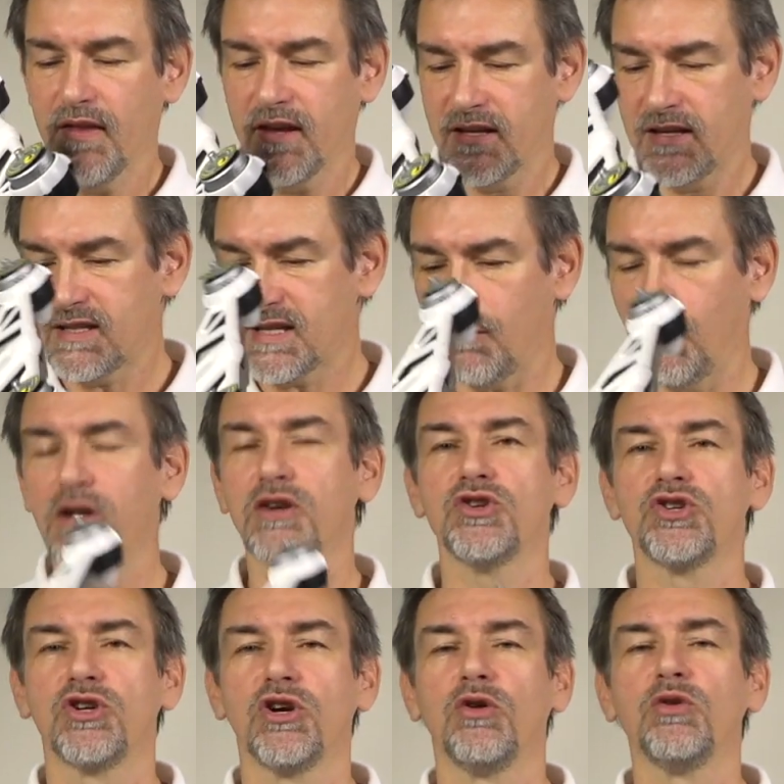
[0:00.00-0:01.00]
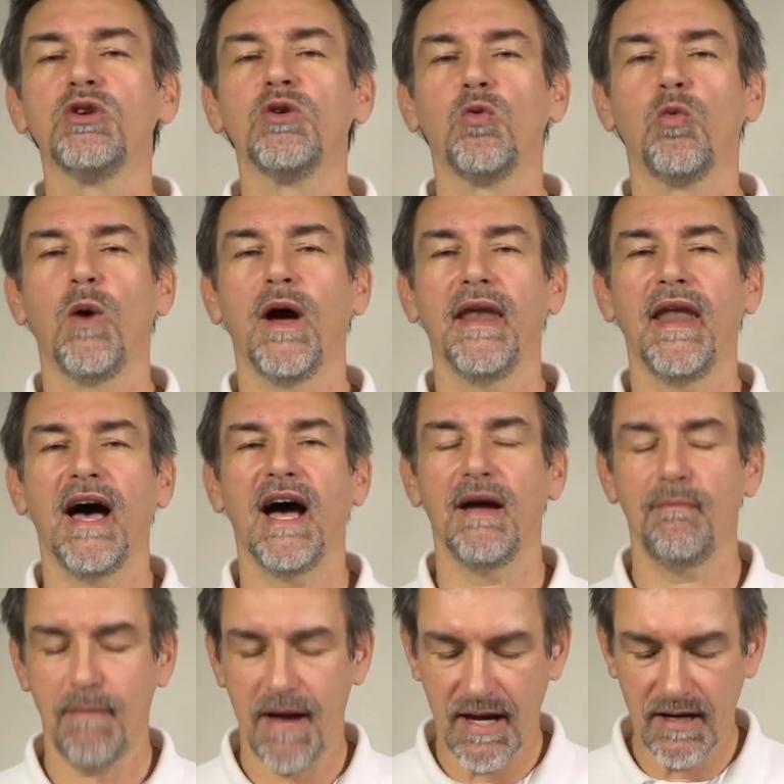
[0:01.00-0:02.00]
This I want to show you when
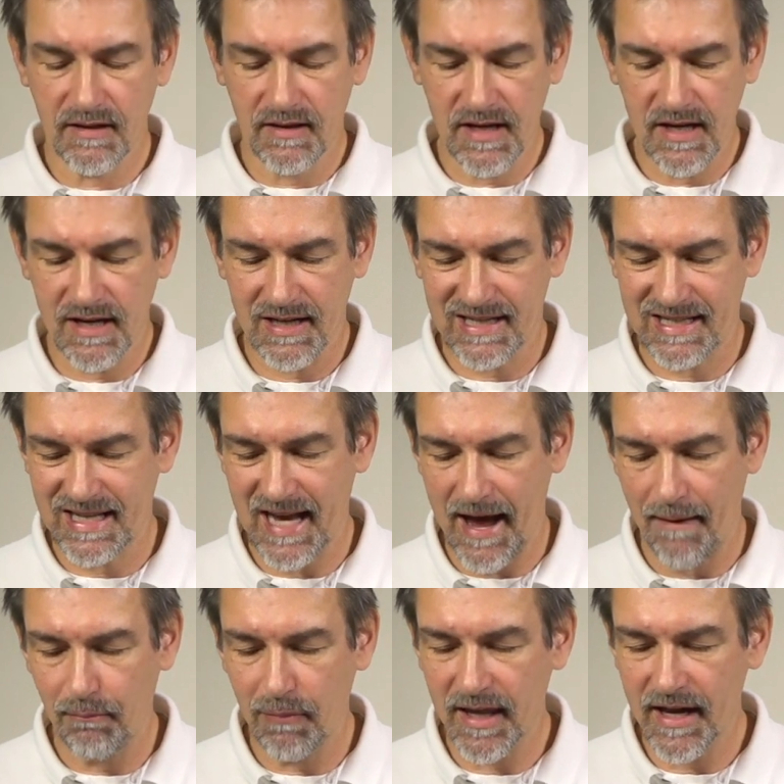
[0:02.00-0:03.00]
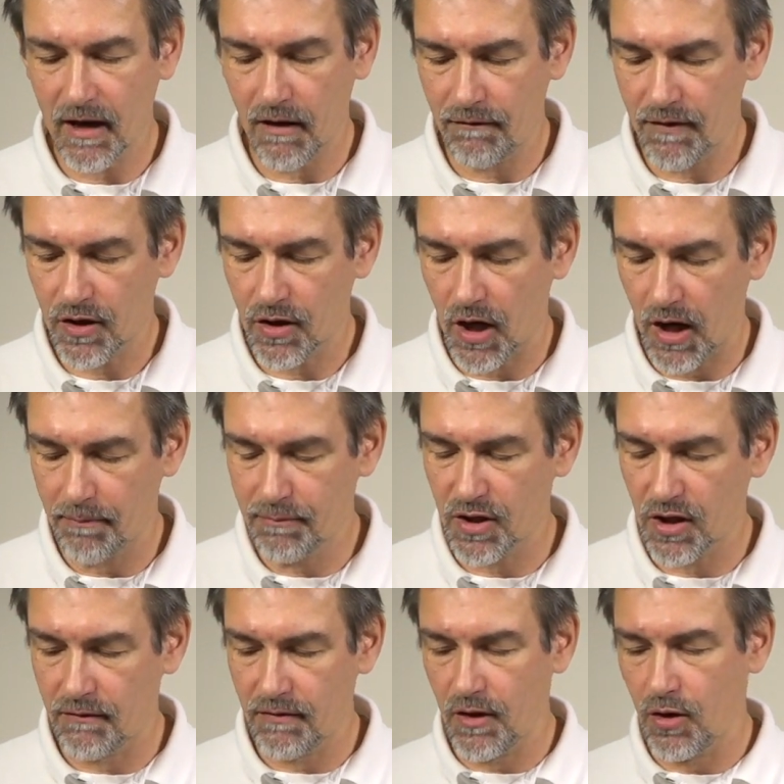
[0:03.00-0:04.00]
I make the assembly of the
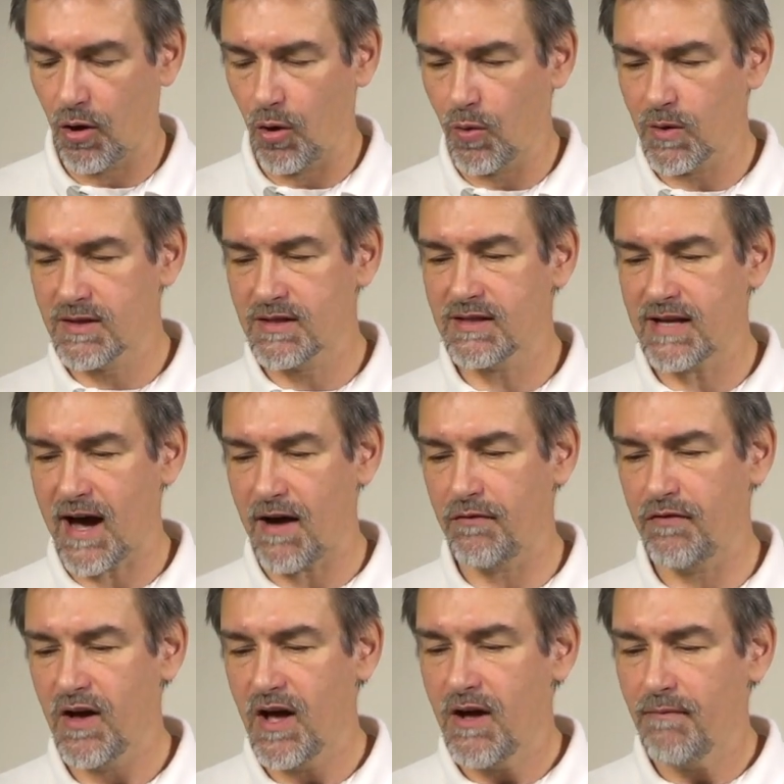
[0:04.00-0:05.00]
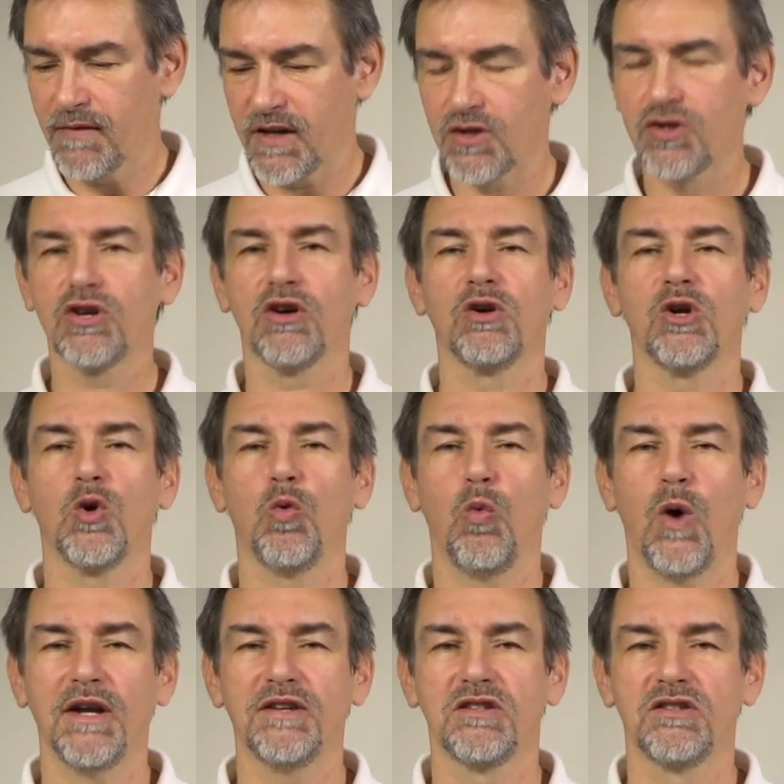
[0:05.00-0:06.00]
copter, of the whole stuff, and show you
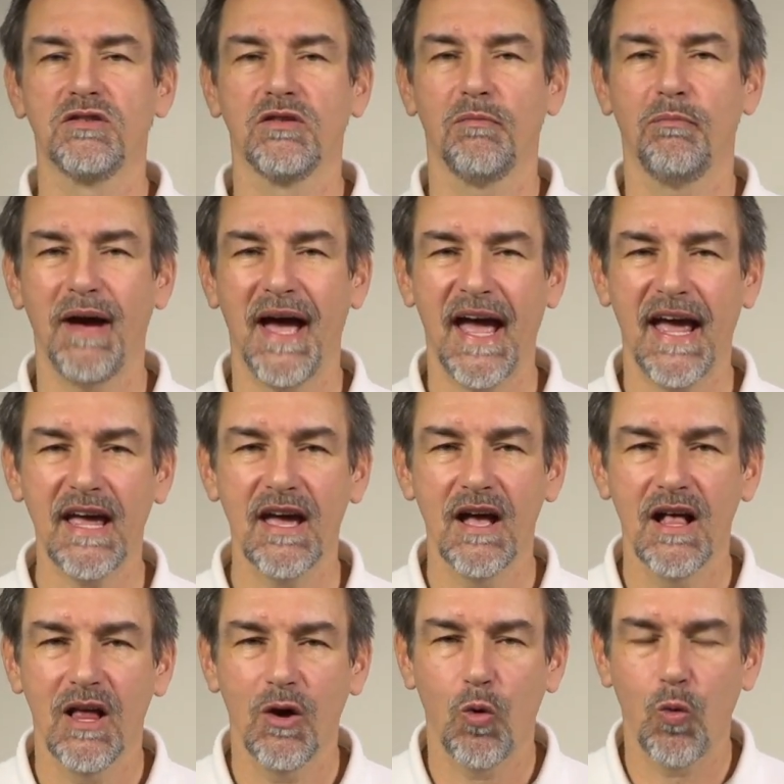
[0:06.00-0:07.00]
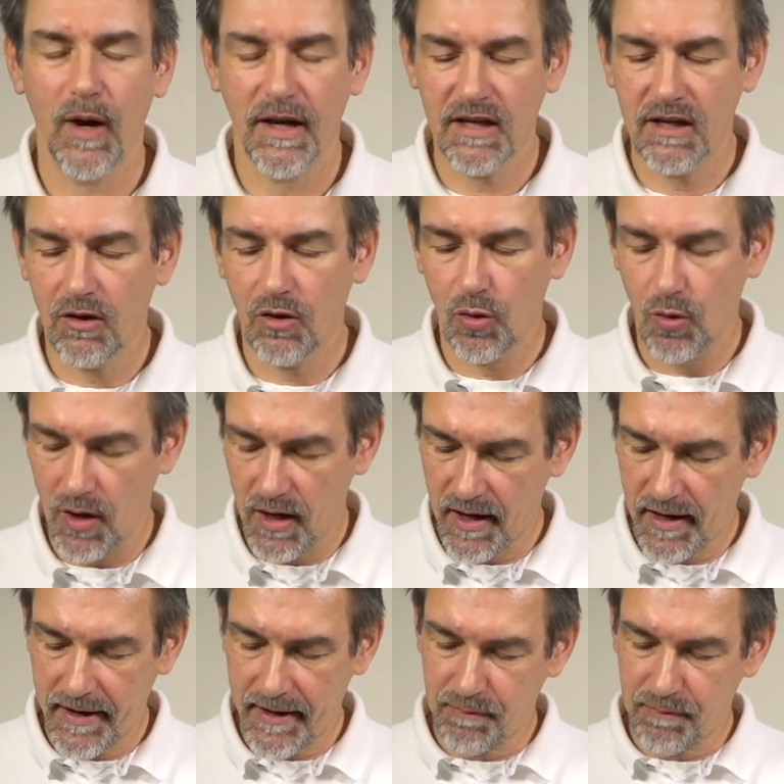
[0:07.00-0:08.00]
what to obey when you
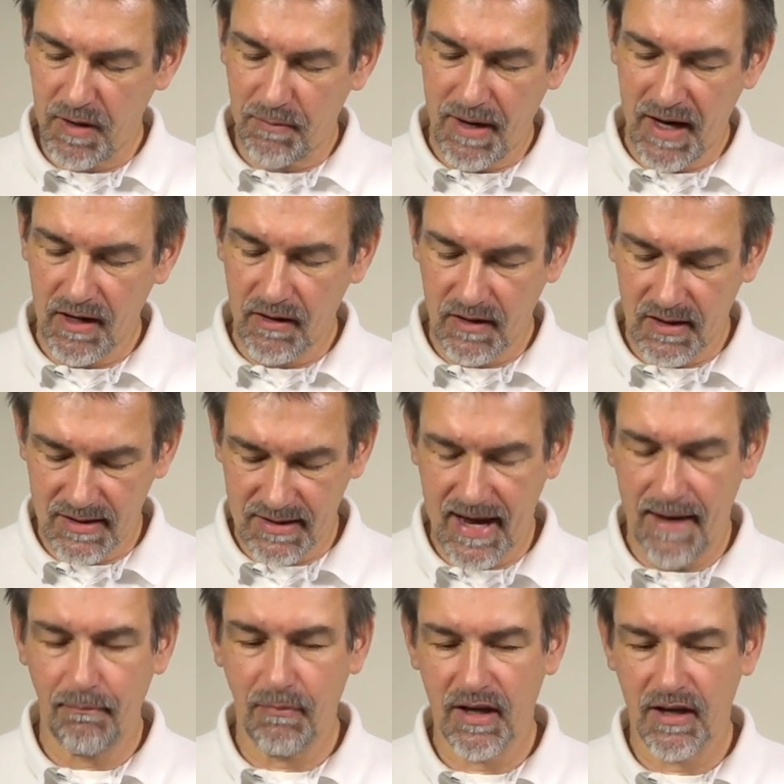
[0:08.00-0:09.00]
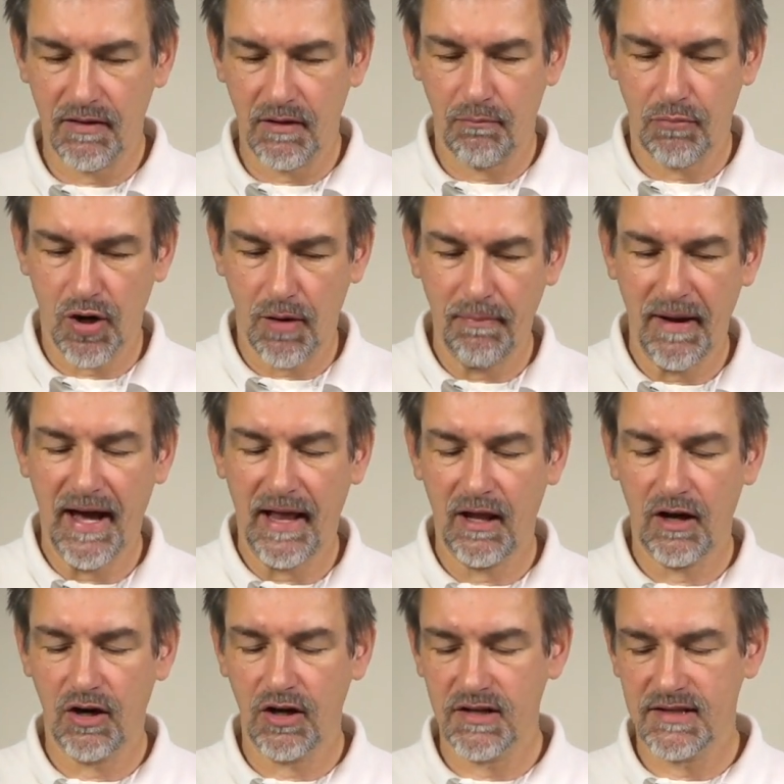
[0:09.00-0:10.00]
make the assembly, the
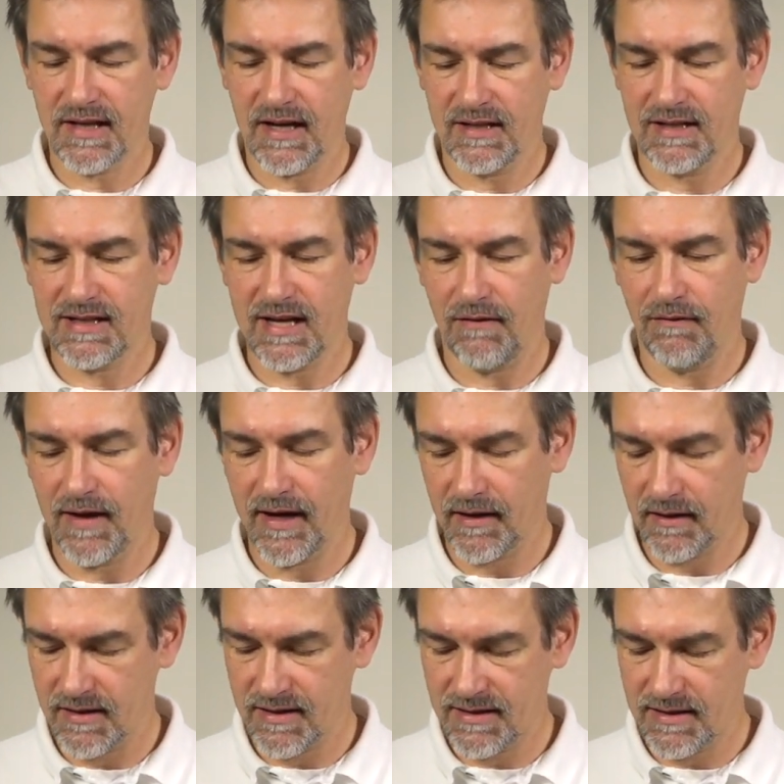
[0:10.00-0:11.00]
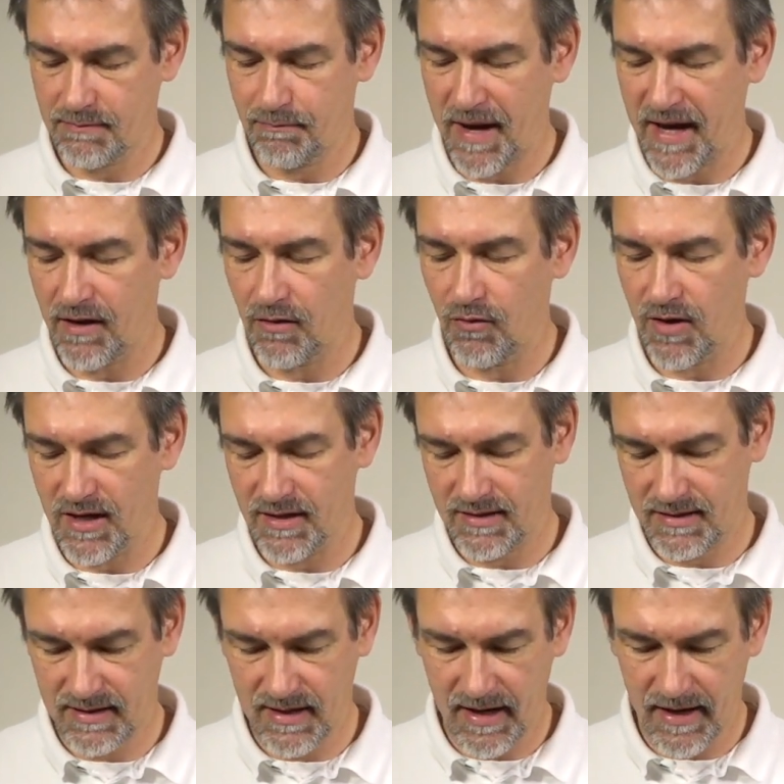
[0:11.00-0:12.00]
propellers and stuff like this,
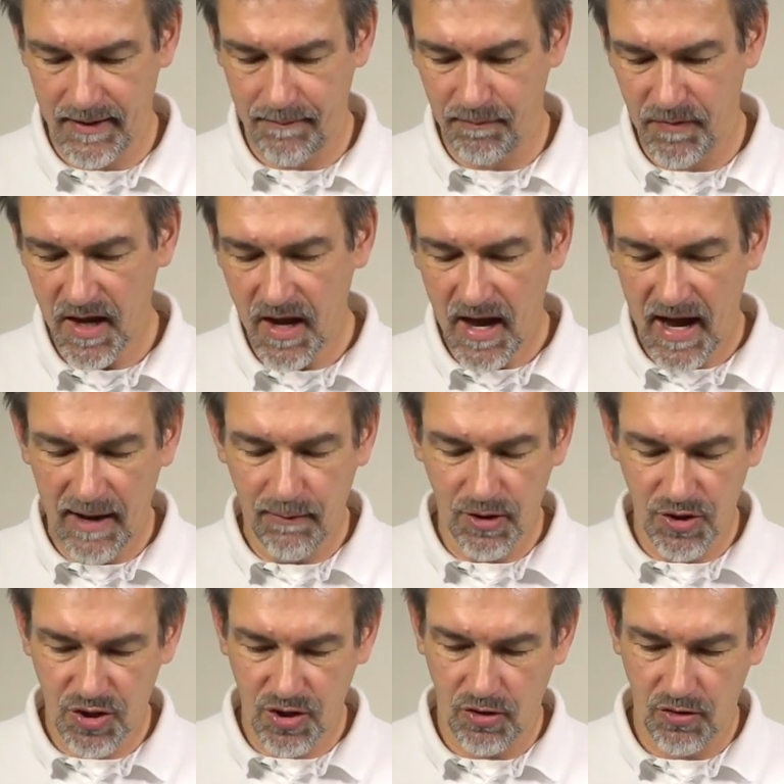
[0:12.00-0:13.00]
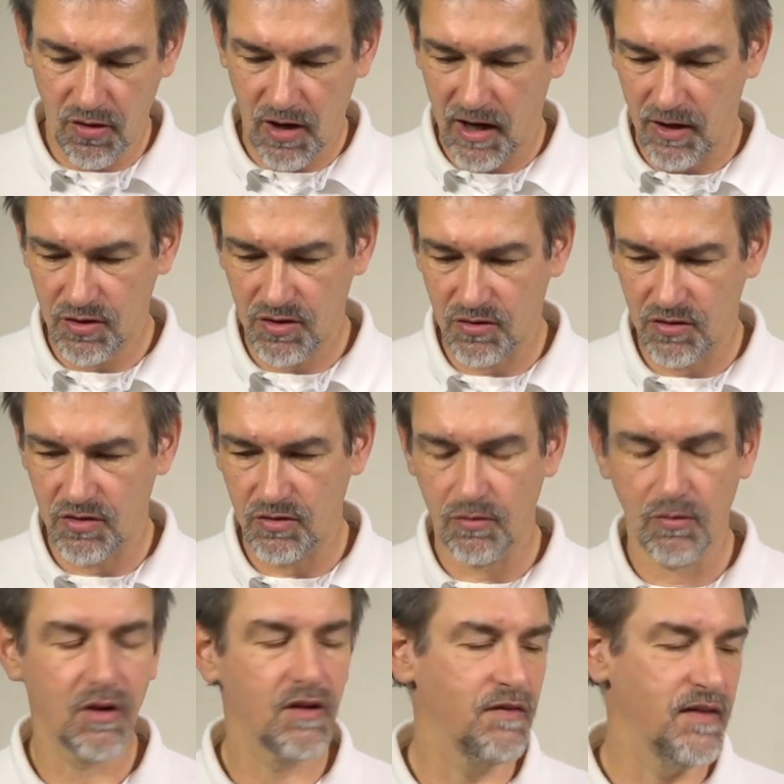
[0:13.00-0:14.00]
batteries. I will show you how to
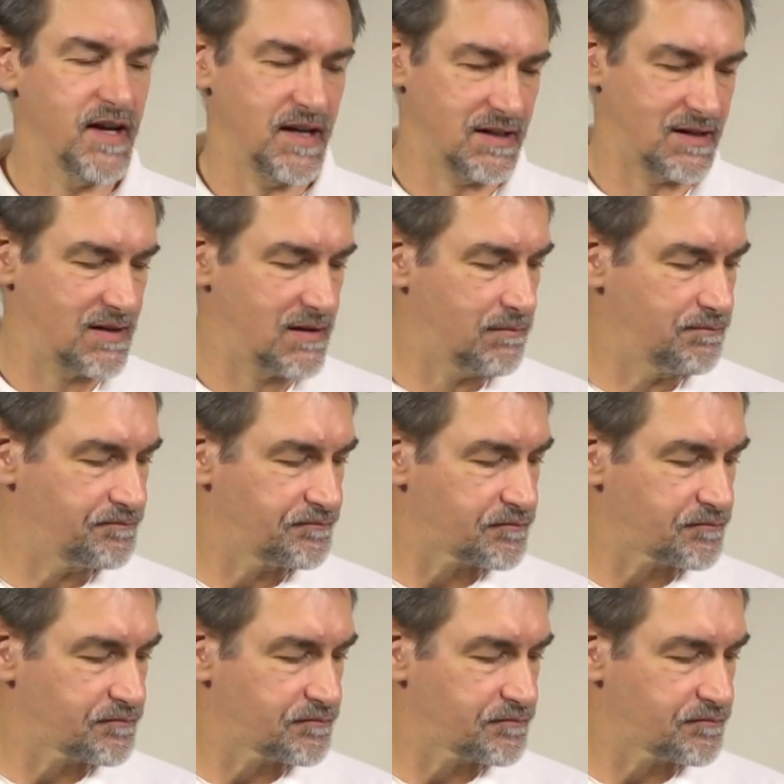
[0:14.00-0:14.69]
do this.